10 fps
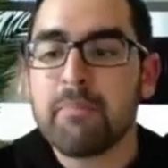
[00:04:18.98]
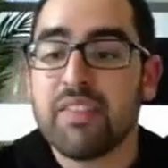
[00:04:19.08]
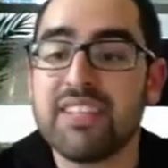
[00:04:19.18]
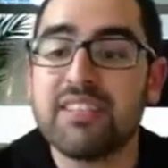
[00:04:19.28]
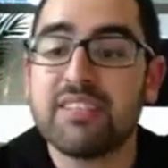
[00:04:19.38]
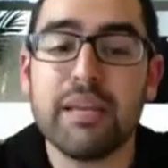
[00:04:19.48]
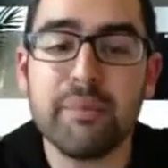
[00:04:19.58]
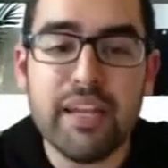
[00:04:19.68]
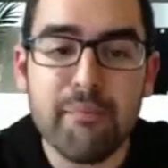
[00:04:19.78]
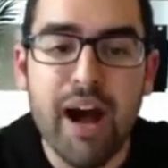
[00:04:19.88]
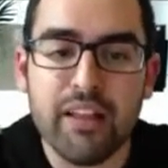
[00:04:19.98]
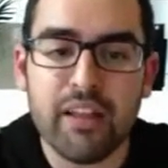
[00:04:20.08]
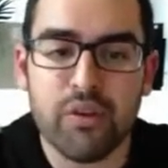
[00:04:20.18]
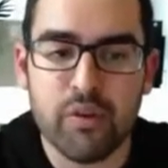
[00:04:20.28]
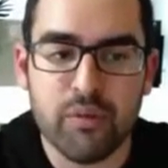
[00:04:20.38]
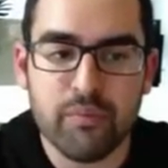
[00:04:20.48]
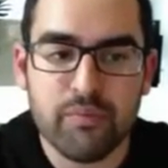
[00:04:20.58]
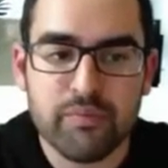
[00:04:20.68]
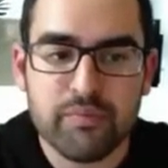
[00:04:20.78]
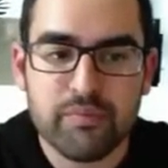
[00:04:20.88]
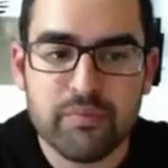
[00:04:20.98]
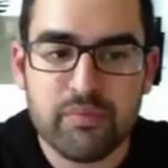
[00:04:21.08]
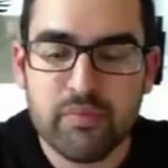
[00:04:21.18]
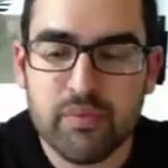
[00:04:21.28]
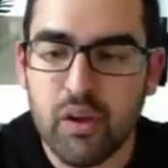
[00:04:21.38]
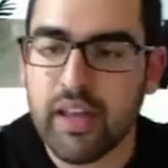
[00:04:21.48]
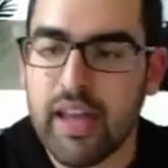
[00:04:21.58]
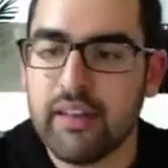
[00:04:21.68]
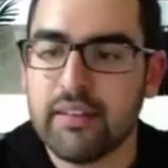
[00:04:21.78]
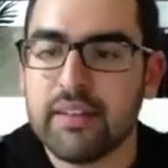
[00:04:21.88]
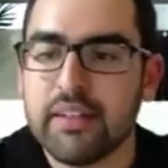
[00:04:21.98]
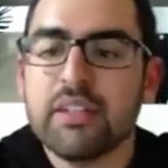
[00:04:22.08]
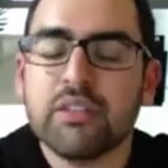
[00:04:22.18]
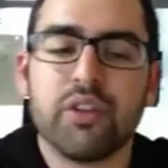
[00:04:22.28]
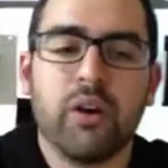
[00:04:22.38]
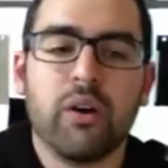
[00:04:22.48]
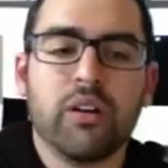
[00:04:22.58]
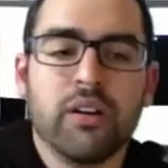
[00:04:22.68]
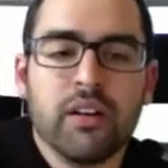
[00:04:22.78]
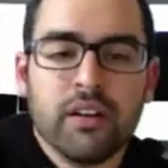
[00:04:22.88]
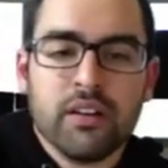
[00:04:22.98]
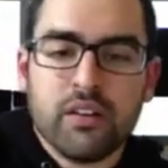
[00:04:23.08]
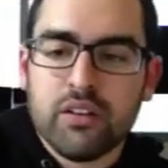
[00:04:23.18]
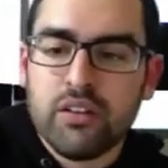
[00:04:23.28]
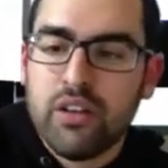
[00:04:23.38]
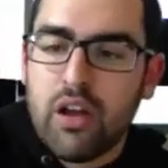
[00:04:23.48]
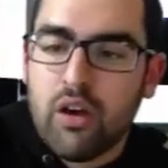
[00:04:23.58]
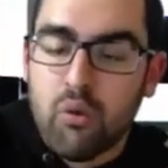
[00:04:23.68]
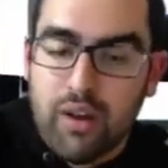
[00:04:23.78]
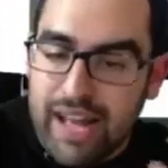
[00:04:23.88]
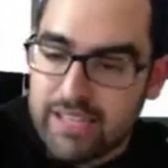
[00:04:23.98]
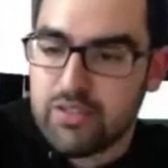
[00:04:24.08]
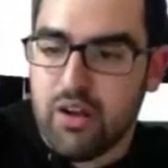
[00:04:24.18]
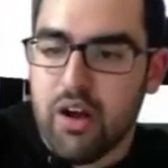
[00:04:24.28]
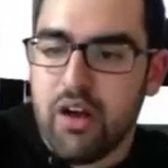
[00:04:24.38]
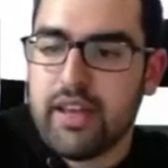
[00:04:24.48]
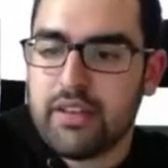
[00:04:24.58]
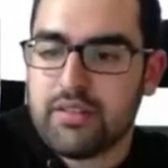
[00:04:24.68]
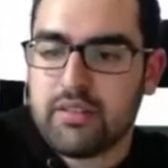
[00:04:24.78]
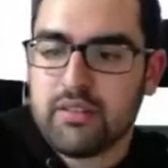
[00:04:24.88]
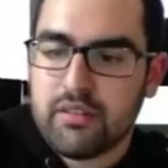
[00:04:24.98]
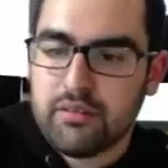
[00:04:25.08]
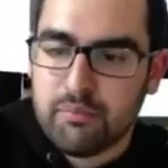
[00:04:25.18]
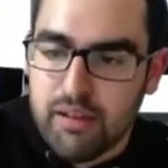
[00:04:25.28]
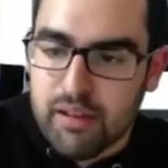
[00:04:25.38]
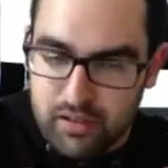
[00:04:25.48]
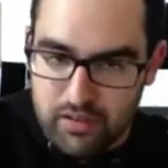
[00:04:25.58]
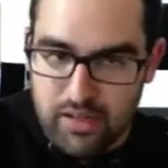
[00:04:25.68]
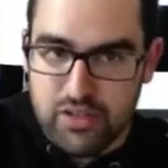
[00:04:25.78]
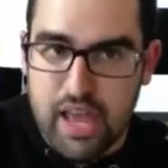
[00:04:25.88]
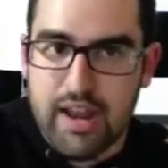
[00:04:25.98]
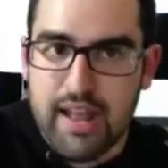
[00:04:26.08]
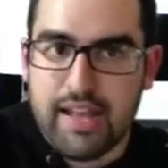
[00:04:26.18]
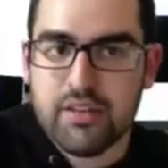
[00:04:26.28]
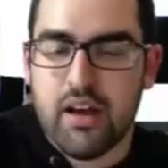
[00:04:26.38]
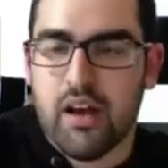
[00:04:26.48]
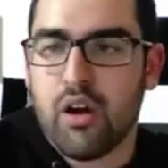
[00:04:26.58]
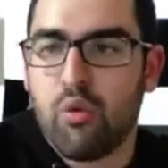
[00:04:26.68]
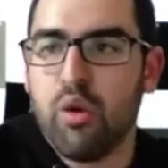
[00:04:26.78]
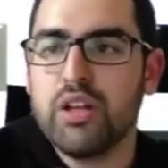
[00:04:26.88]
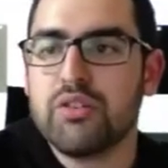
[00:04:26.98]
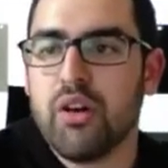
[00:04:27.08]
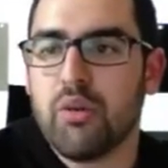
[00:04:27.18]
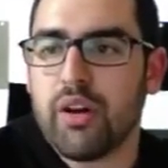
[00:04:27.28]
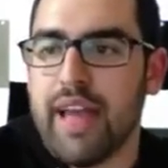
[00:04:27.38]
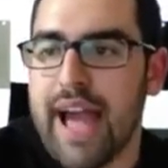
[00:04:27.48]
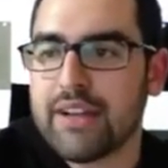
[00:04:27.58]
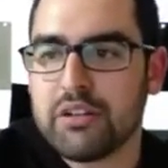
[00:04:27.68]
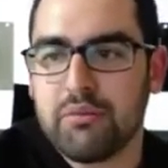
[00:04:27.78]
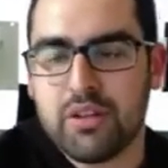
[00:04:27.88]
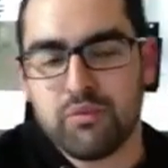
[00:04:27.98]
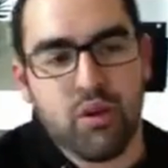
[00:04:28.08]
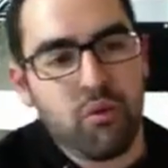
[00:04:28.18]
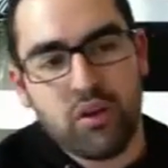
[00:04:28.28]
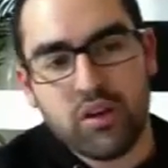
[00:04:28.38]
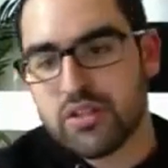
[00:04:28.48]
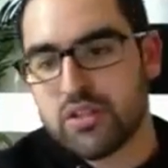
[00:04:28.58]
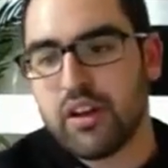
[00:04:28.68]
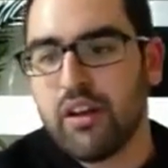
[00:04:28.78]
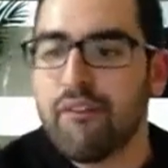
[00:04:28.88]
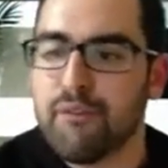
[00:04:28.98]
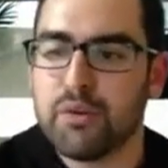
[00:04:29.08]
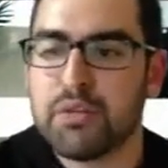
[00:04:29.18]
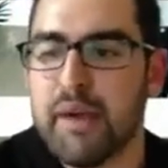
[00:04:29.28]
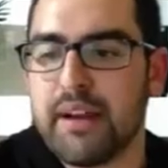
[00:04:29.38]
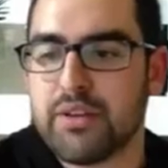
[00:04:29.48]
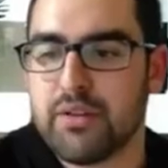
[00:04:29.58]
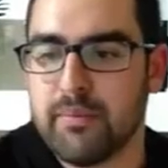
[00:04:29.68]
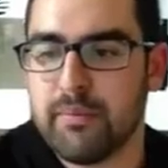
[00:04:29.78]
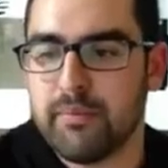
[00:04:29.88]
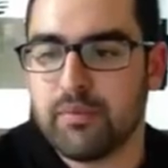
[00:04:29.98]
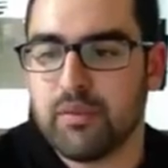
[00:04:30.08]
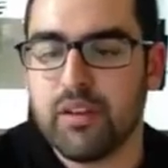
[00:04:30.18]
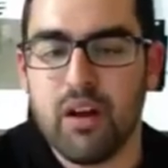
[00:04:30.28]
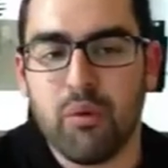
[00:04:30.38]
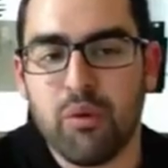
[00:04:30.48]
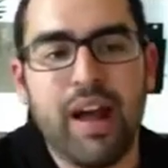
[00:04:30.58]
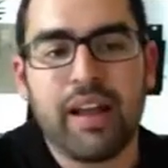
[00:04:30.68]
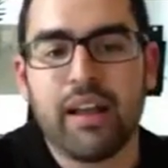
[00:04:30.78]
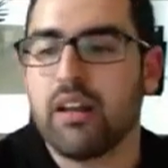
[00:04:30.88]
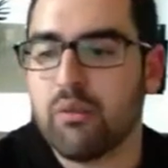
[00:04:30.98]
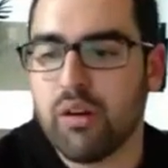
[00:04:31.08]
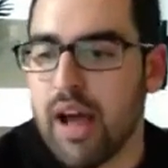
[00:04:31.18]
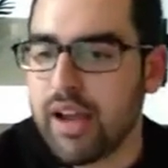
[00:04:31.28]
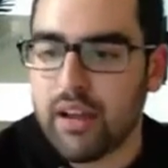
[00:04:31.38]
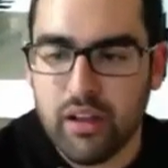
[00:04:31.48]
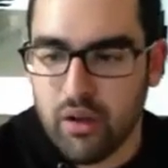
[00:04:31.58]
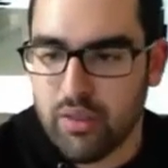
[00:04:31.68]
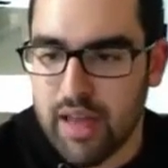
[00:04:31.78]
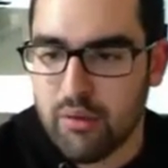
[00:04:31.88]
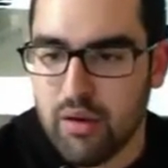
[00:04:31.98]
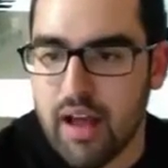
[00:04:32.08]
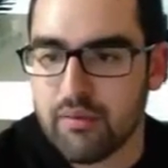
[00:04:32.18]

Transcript: the CBD molecule, okay? So, when I saw this, and Jen and I saw, our original reaction was, well, we're just going to go full spectrum. We're not going to go that route,